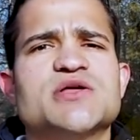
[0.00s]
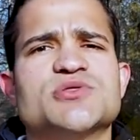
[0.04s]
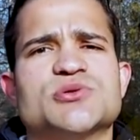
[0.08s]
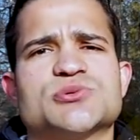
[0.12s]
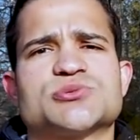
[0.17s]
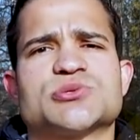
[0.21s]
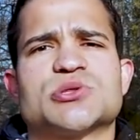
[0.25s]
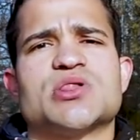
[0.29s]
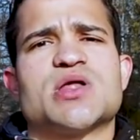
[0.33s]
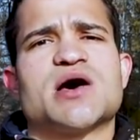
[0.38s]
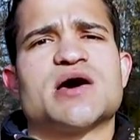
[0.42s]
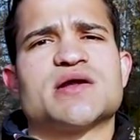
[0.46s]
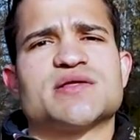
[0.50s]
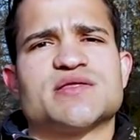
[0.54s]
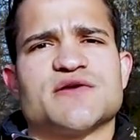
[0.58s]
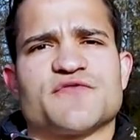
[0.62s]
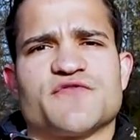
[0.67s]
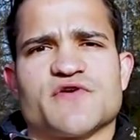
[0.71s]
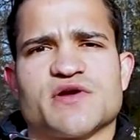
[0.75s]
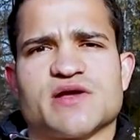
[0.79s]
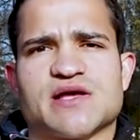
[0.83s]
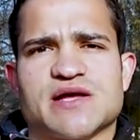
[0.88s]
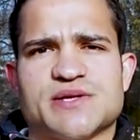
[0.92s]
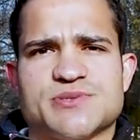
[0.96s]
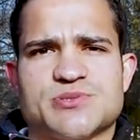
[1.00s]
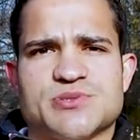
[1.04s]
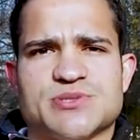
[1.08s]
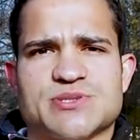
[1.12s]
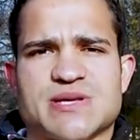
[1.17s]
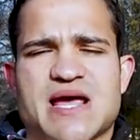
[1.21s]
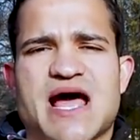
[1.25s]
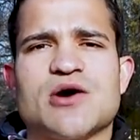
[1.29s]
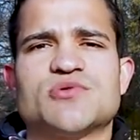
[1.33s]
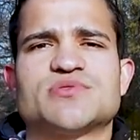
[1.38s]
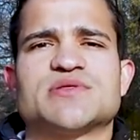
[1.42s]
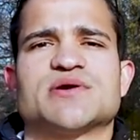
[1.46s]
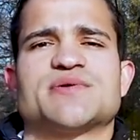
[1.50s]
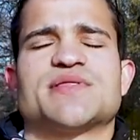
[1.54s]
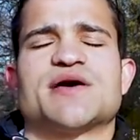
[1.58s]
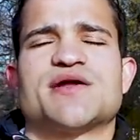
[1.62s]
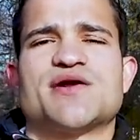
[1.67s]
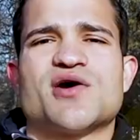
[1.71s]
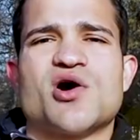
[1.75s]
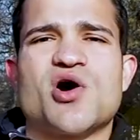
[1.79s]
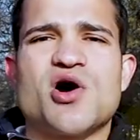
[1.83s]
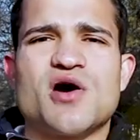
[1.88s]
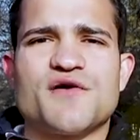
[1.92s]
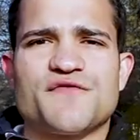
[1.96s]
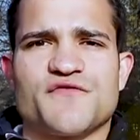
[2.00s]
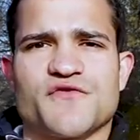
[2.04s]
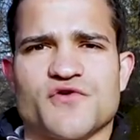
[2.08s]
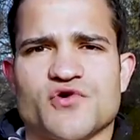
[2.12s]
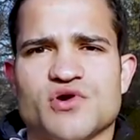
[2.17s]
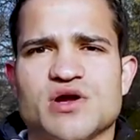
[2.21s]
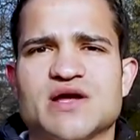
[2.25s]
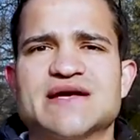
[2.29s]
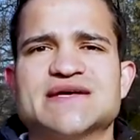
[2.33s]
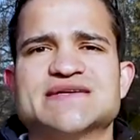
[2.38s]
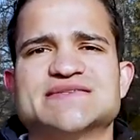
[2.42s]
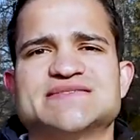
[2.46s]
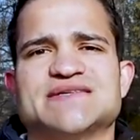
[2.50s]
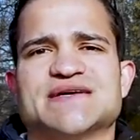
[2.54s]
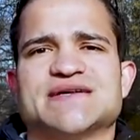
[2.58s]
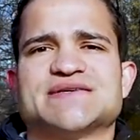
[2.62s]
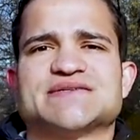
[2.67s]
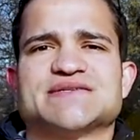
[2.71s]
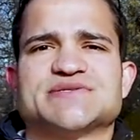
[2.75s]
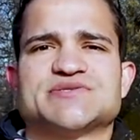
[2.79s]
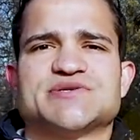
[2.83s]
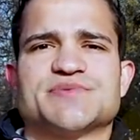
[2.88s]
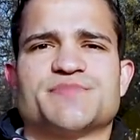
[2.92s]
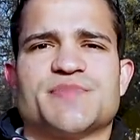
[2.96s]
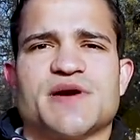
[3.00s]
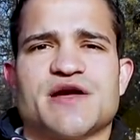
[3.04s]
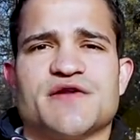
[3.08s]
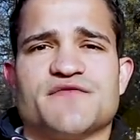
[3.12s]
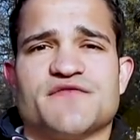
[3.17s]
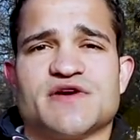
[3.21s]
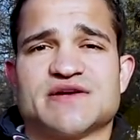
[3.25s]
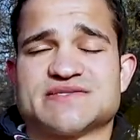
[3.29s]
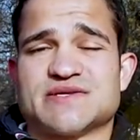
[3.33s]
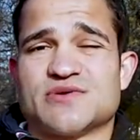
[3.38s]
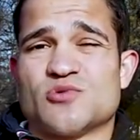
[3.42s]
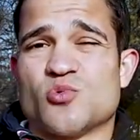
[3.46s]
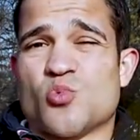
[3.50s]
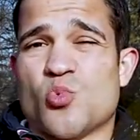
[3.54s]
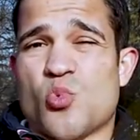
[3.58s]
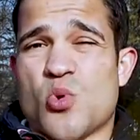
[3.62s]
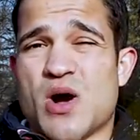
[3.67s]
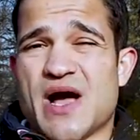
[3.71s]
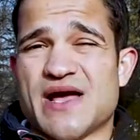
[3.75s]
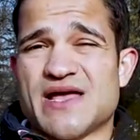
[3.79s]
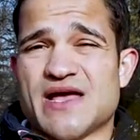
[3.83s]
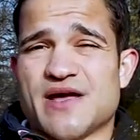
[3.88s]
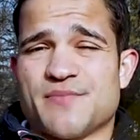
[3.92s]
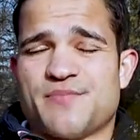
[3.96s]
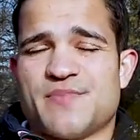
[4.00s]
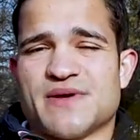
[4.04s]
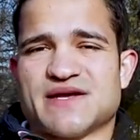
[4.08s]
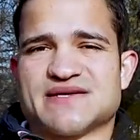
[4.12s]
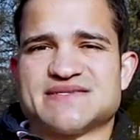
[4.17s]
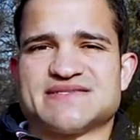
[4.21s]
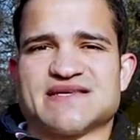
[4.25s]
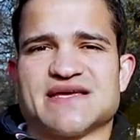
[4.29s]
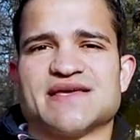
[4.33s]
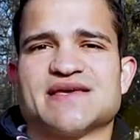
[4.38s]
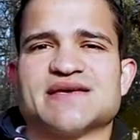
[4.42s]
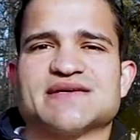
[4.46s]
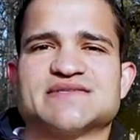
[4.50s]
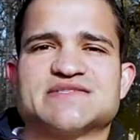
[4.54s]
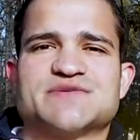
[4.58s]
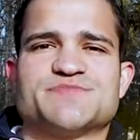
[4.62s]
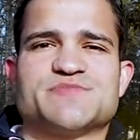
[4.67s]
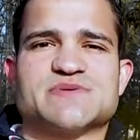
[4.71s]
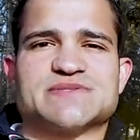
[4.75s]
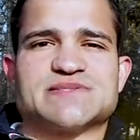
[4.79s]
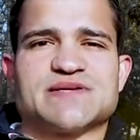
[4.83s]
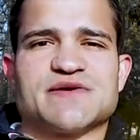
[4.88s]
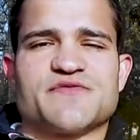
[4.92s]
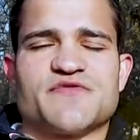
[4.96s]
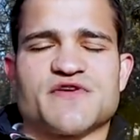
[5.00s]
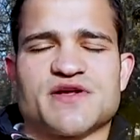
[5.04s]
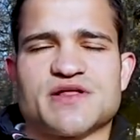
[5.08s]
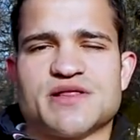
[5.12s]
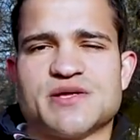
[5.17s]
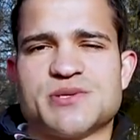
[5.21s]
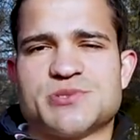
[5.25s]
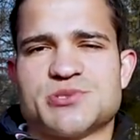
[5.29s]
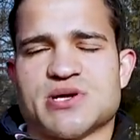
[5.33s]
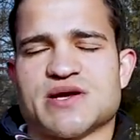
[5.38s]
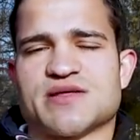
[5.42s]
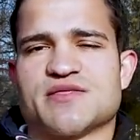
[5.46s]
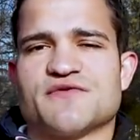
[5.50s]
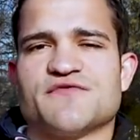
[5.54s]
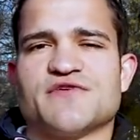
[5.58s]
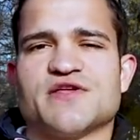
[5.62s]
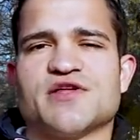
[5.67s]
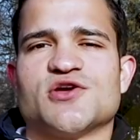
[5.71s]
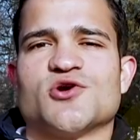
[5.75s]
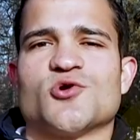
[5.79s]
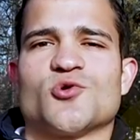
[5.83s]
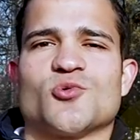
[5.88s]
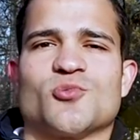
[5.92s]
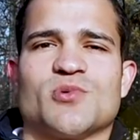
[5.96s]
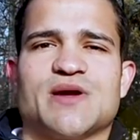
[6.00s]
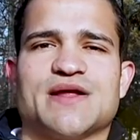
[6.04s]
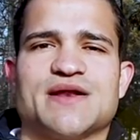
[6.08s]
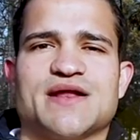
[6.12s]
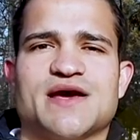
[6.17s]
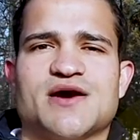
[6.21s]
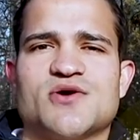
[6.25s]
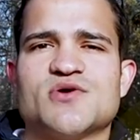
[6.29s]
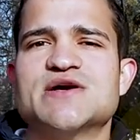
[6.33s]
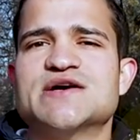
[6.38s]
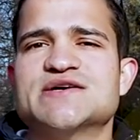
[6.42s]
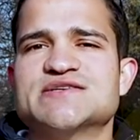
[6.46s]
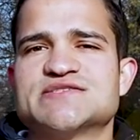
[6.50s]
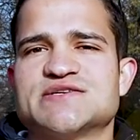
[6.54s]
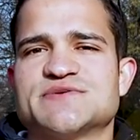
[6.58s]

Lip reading: There's a lot of different countries out there that offer citizenship by investment. Why I picked St. Kitts specifically, check the video right now.